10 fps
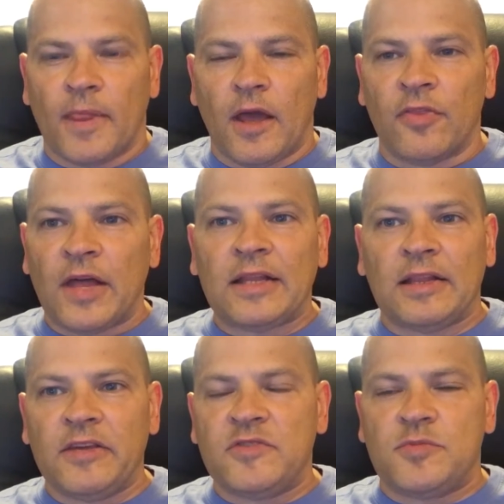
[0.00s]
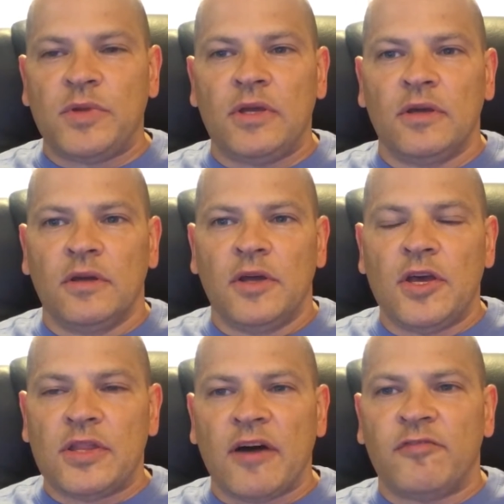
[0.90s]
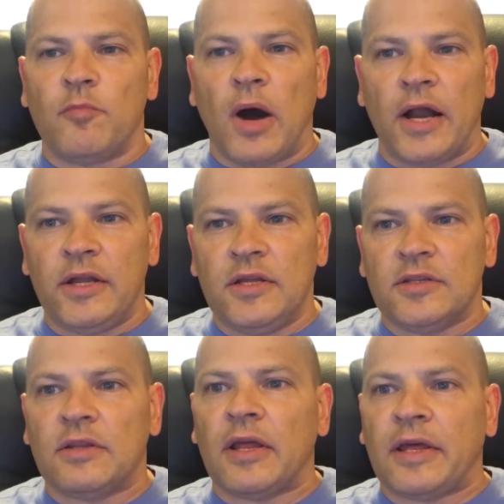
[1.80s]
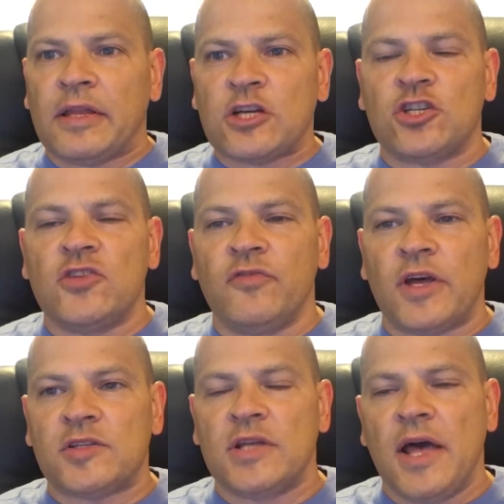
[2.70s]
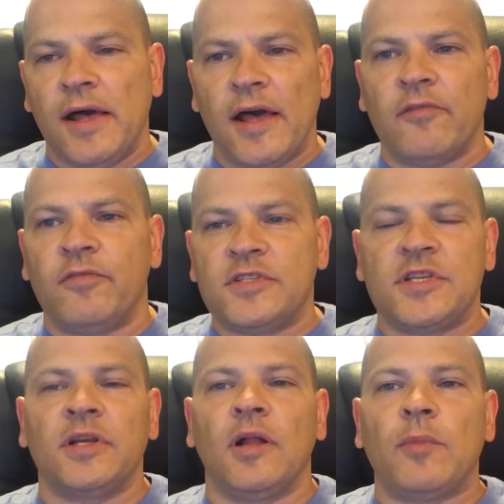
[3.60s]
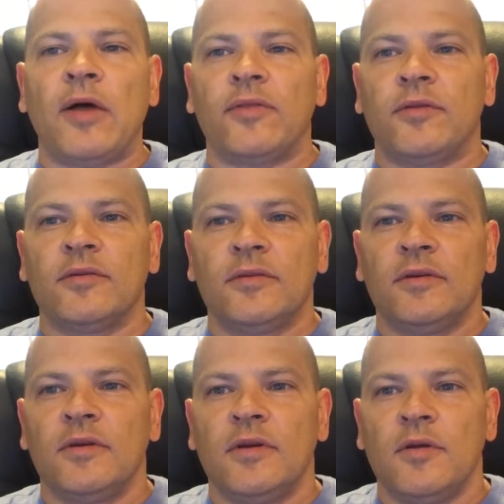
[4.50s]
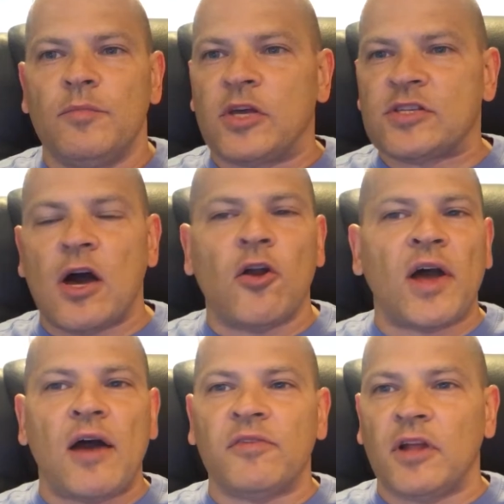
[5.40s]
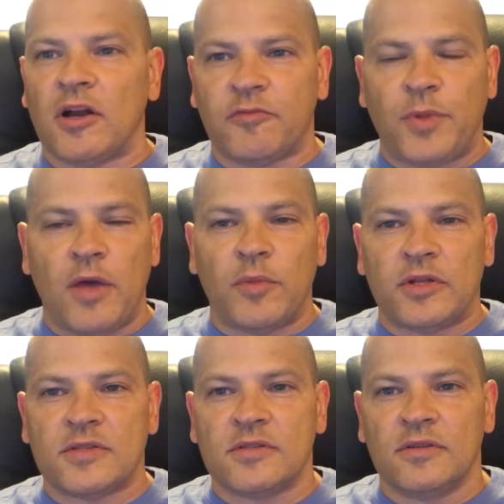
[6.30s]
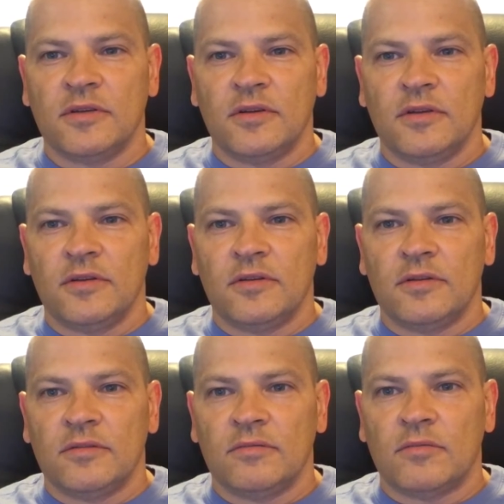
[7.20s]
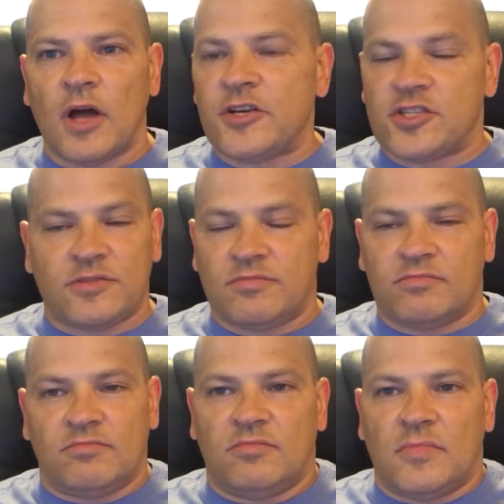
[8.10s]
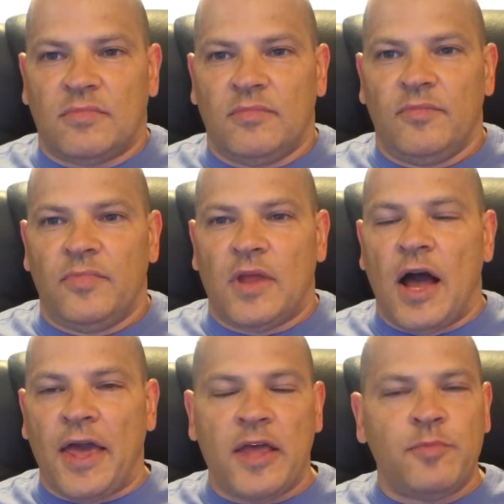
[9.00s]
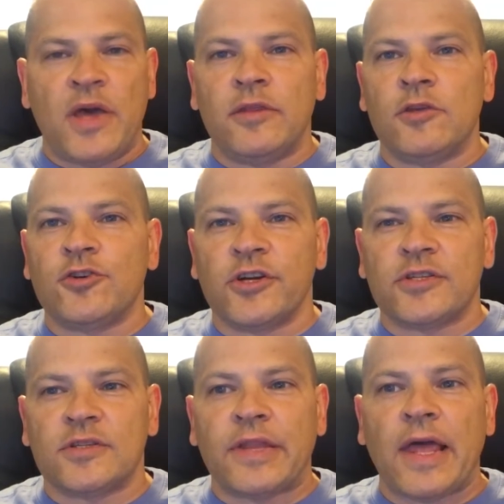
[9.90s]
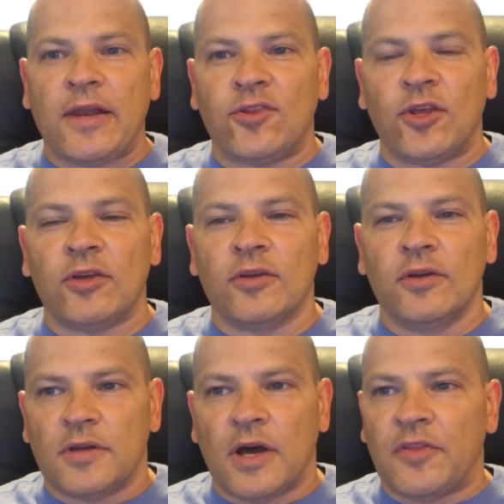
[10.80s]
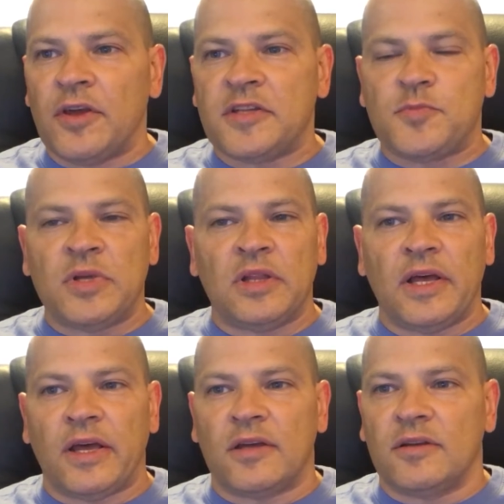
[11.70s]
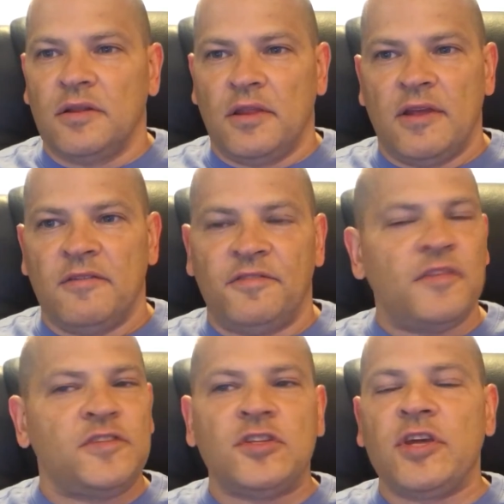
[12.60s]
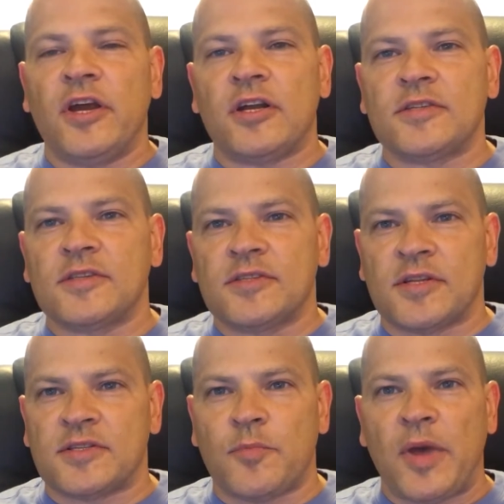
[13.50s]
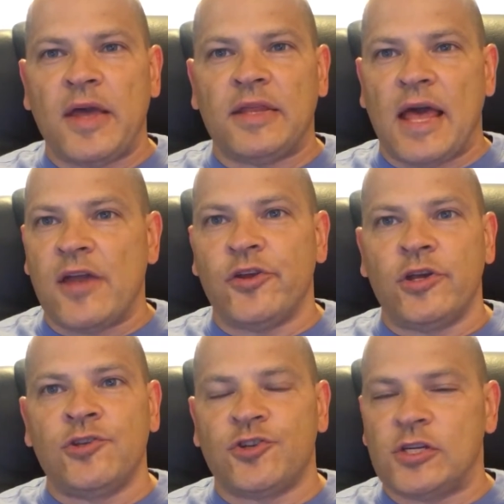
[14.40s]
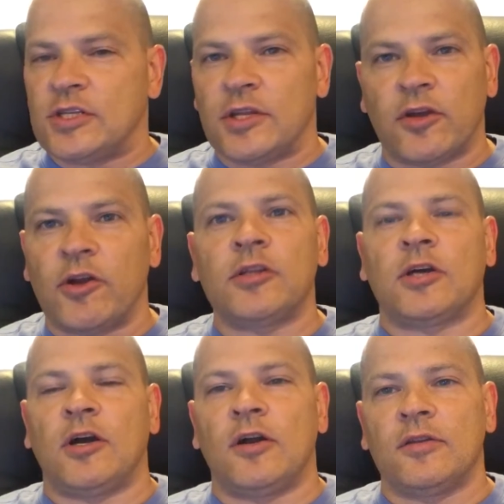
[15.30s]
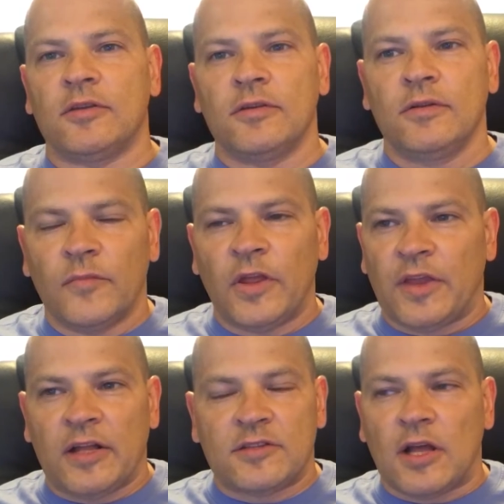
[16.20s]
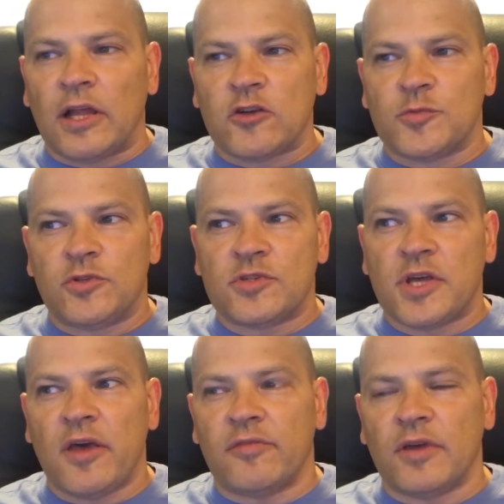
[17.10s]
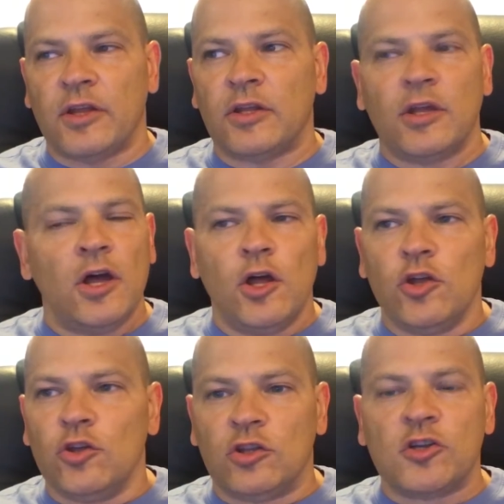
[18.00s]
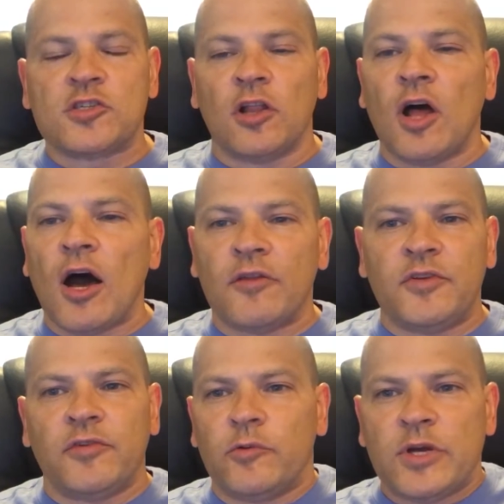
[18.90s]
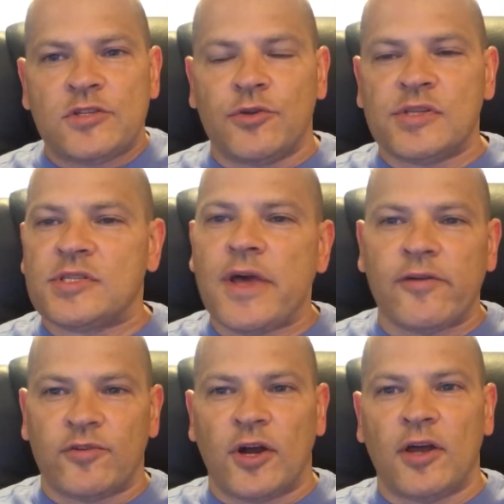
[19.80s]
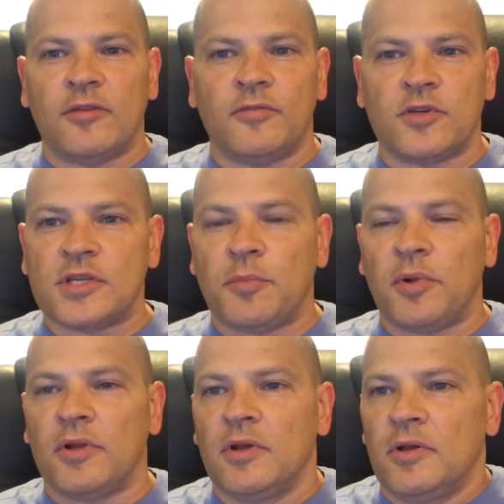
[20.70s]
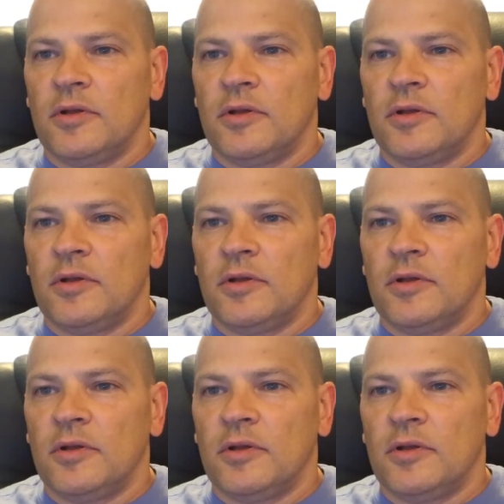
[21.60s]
And that leaves me enough money that I can actually invest every single month. Because I don't have a lot of payments. I hate paying interest on anything. I think it's been like 15 years since I paid any interest on a credit card. And that allows me to save. And there's a lot of different ways you can save, right? For example,